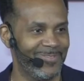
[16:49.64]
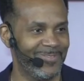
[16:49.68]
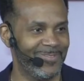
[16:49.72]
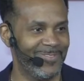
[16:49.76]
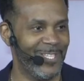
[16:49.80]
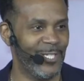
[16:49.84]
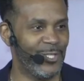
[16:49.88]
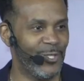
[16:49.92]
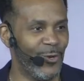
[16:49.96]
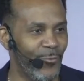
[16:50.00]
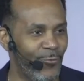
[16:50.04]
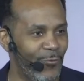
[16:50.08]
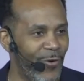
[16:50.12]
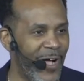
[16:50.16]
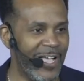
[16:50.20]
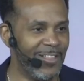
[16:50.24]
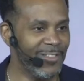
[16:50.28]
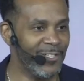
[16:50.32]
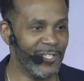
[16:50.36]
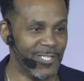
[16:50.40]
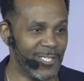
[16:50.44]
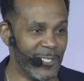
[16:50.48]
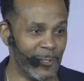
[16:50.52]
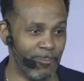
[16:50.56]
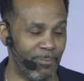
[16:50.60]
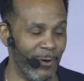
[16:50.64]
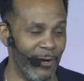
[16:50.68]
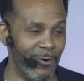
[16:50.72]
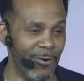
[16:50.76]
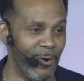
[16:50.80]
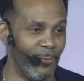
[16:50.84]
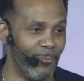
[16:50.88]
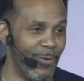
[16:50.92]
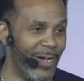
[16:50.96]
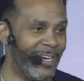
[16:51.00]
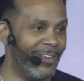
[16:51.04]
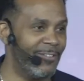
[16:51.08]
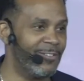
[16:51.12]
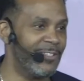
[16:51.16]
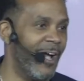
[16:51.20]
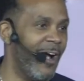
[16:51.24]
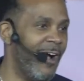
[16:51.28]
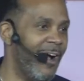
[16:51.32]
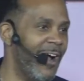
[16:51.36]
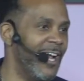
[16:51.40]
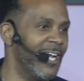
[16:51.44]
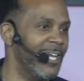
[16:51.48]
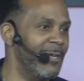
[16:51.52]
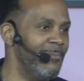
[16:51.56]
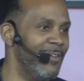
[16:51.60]
Did you follow the Spirit right out the
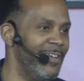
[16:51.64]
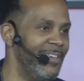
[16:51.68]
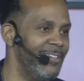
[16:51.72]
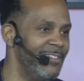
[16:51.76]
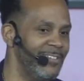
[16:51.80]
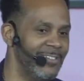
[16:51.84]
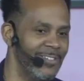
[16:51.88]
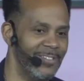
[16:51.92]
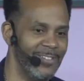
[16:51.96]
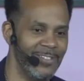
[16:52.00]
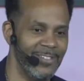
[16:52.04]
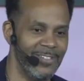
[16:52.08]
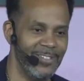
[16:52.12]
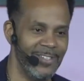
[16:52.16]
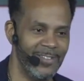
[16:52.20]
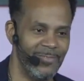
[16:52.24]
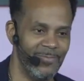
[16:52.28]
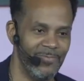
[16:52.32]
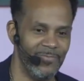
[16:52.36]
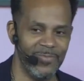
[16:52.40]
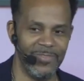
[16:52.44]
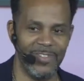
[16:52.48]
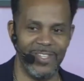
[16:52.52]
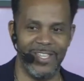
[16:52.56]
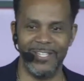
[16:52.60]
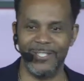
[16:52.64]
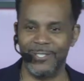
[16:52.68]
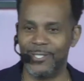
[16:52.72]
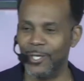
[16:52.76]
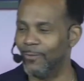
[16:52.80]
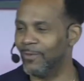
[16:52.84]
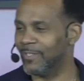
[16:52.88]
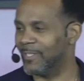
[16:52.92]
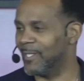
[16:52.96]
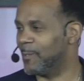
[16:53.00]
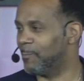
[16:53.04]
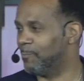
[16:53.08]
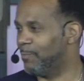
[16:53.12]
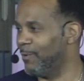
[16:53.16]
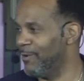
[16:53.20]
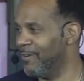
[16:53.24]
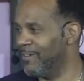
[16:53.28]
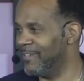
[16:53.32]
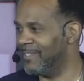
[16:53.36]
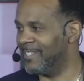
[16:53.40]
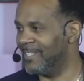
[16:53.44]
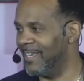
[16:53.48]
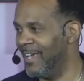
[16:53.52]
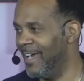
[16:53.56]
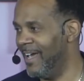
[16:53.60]
argument and do what the
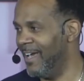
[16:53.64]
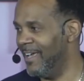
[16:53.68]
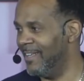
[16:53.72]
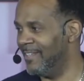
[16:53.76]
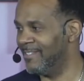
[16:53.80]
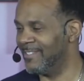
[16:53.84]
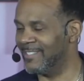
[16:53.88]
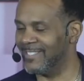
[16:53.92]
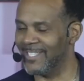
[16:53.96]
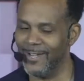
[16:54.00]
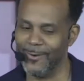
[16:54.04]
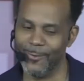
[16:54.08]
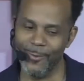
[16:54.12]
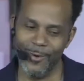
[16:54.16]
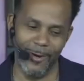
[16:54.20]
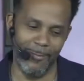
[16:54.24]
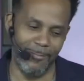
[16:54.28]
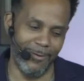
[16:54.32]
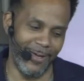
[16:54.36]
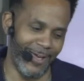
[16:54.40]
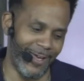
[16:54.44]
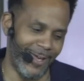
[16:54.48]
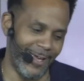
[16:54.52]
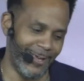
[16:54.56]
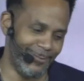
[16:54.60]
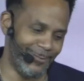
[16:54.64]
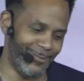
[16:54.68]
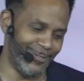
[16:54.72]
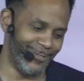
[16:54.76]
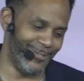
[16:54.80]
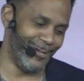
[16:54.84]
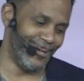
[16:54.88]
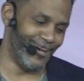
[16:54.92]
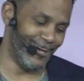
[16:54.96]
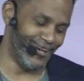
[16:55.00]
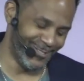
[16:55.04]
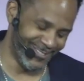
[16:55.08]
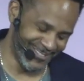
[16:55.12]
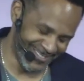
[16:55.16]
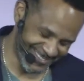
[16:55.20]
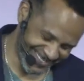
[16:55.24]
Spirit said and said, well, babe, you know,